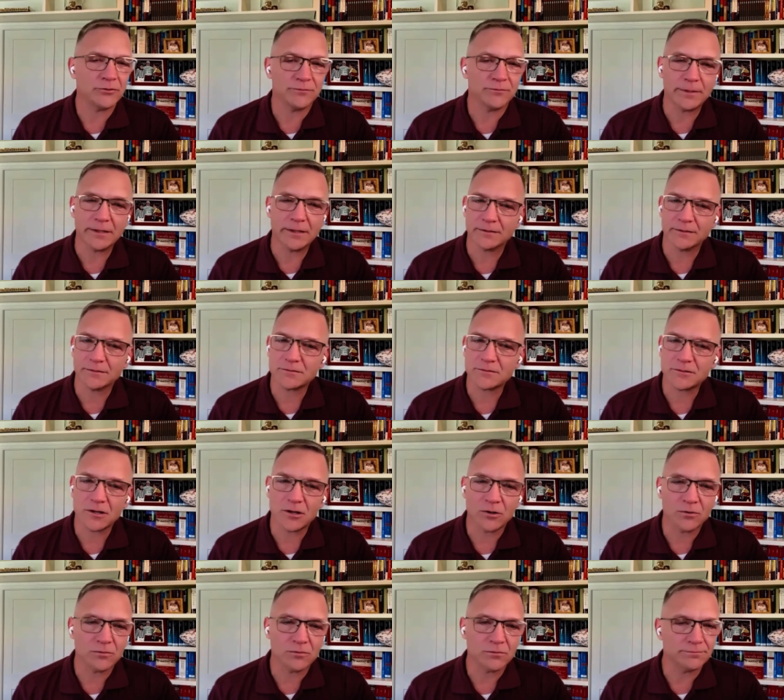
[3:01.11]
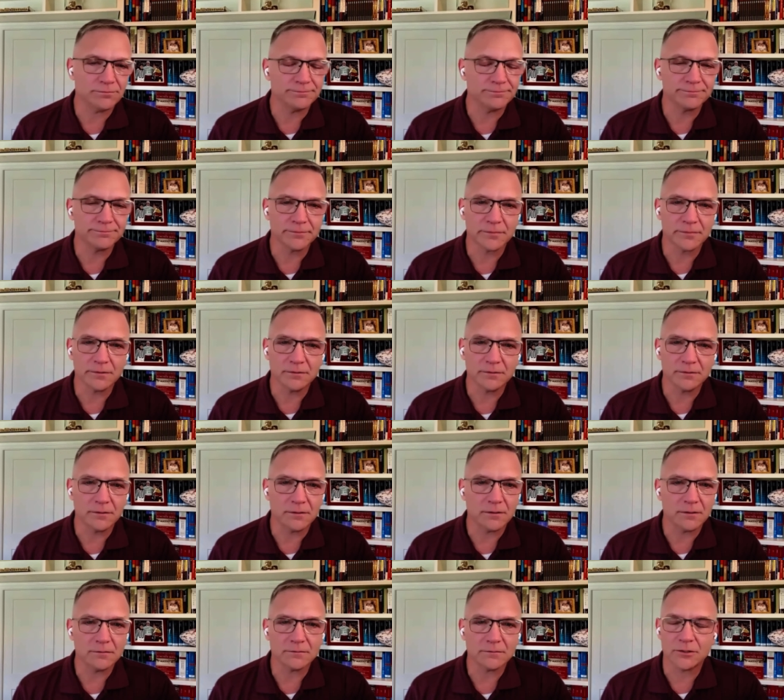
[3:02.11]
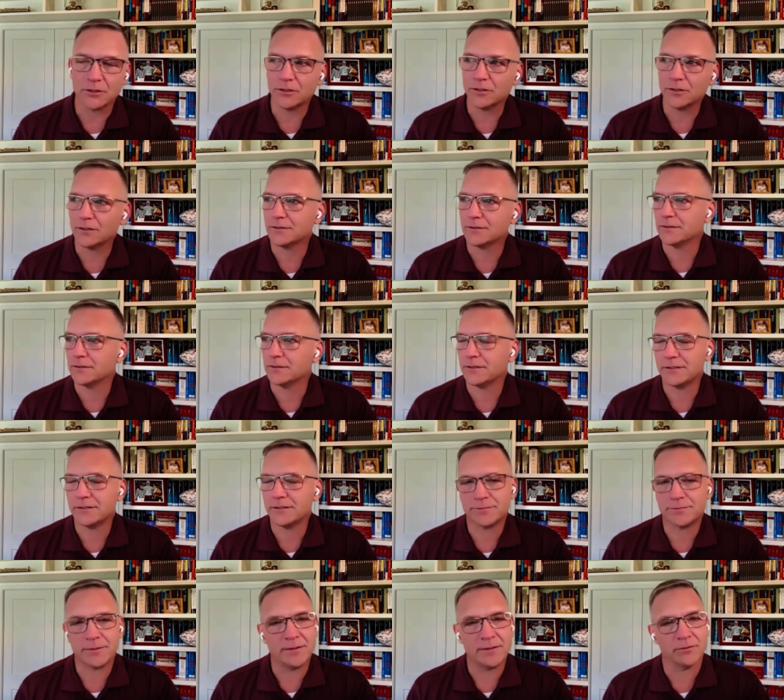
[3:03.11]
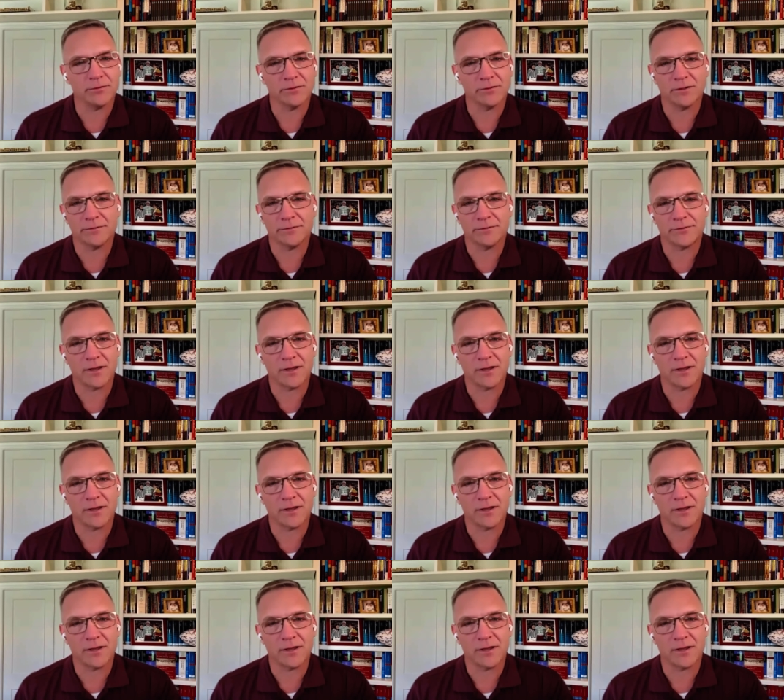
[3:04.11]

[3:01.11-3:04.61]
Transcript: you've been so good to these people that have